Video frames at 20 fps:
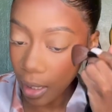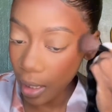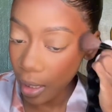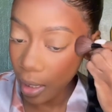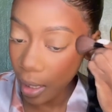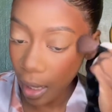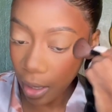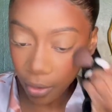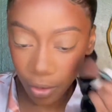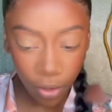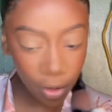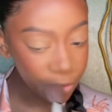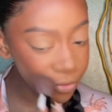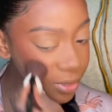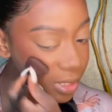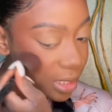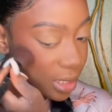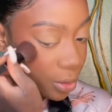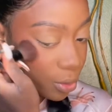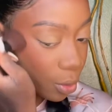I don't know if
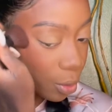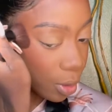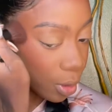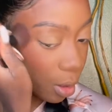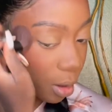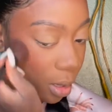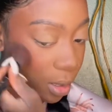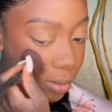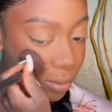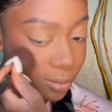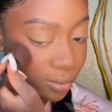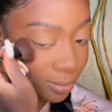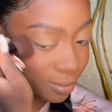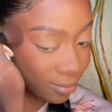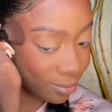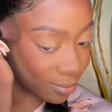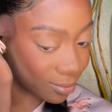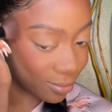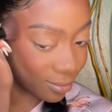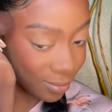it's still going on.
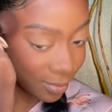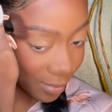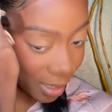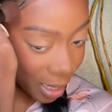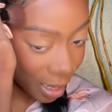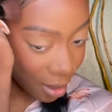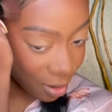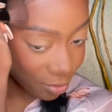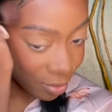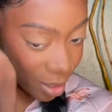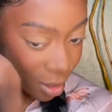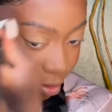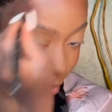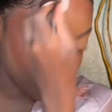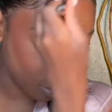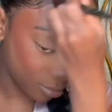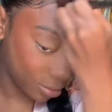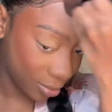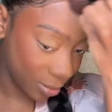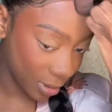I don't know.
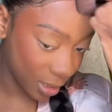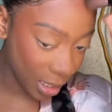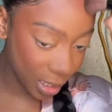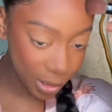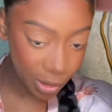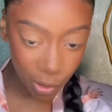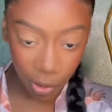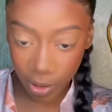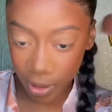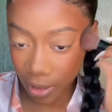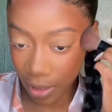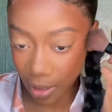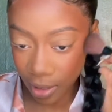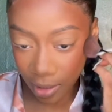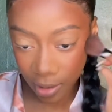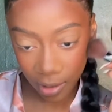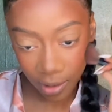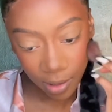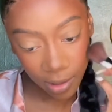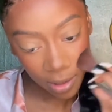Gotta talk to
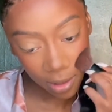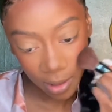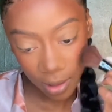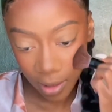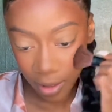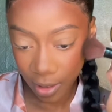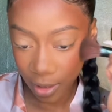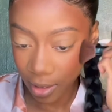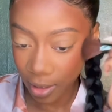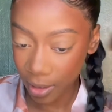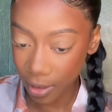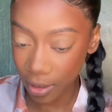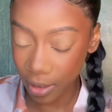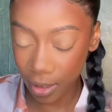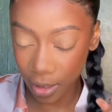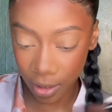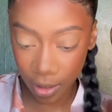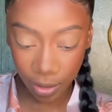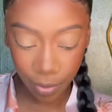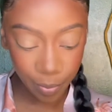
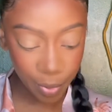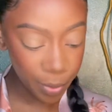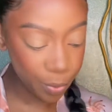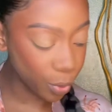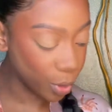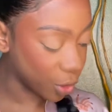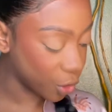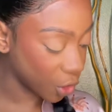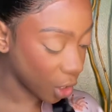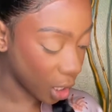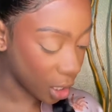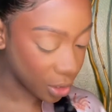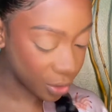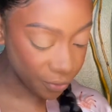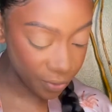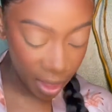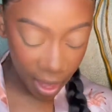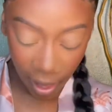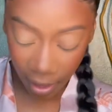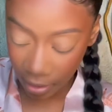the people in charge of
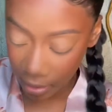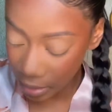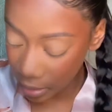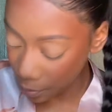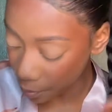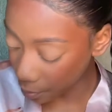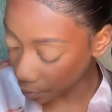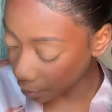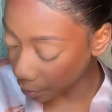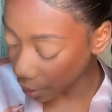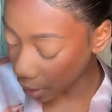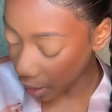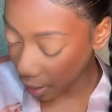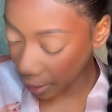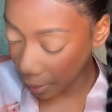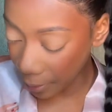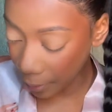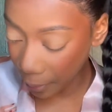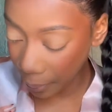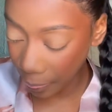that.
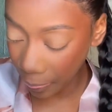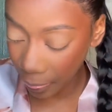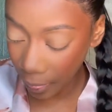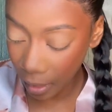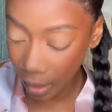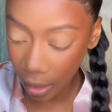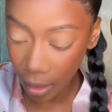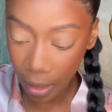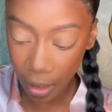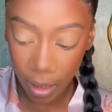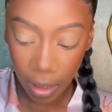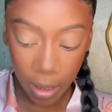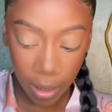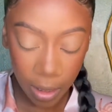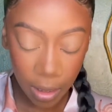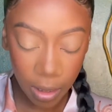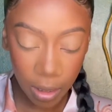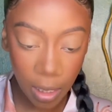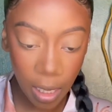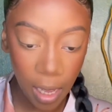But
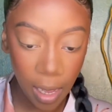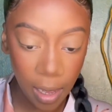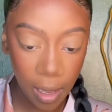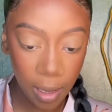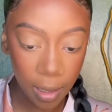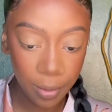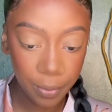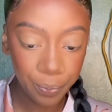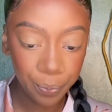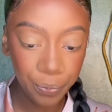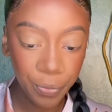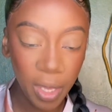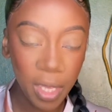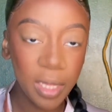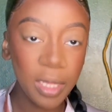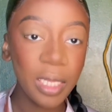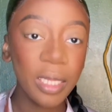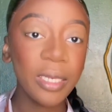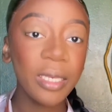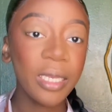yeah,
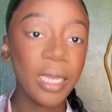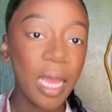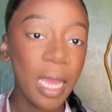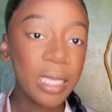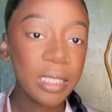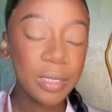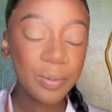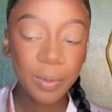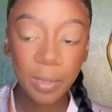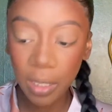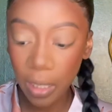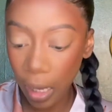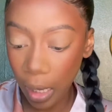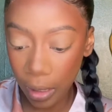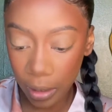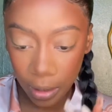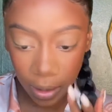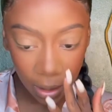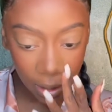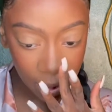and then last but
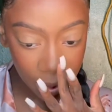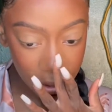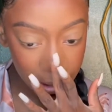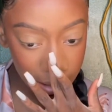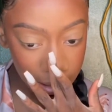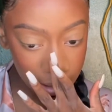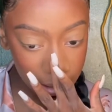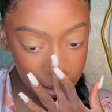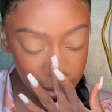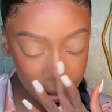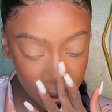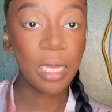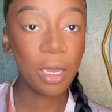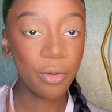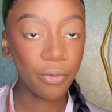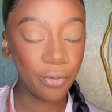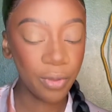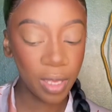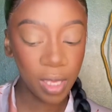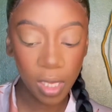not least,
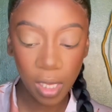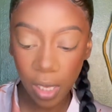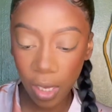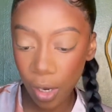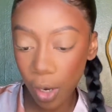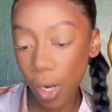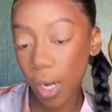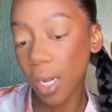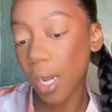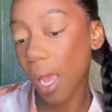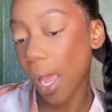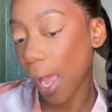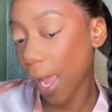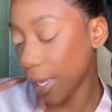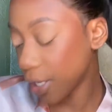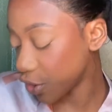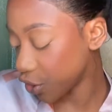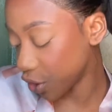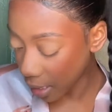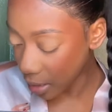self-care and
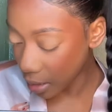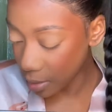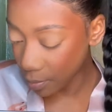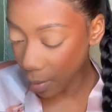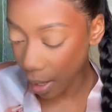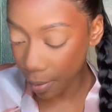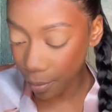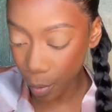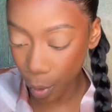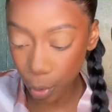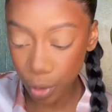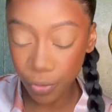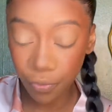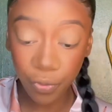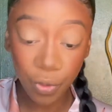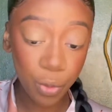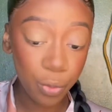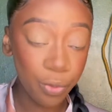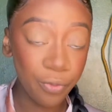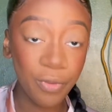hygiene. This is my most
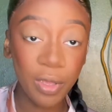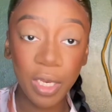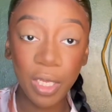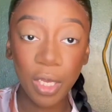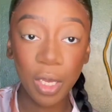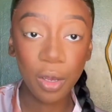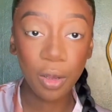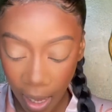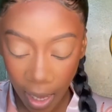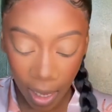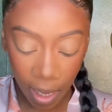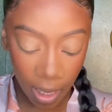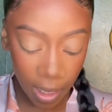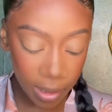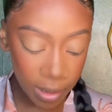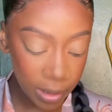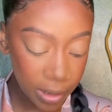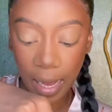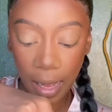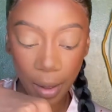viewed video,
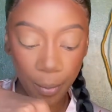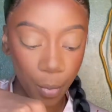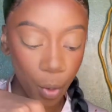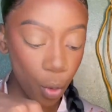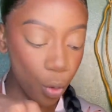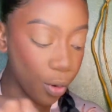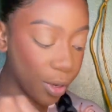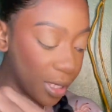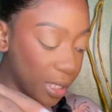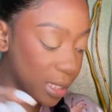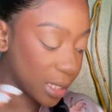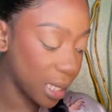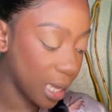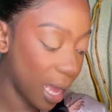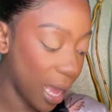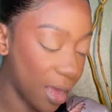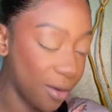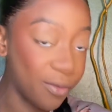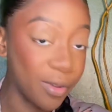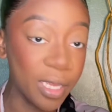and I'm always the
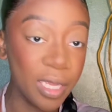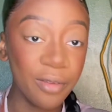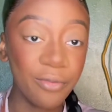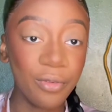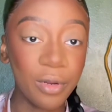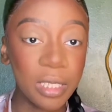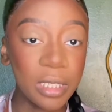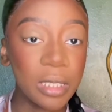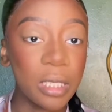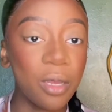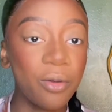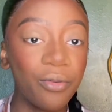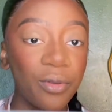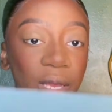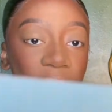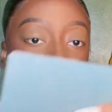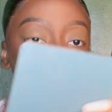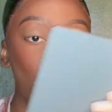advocate for self-care.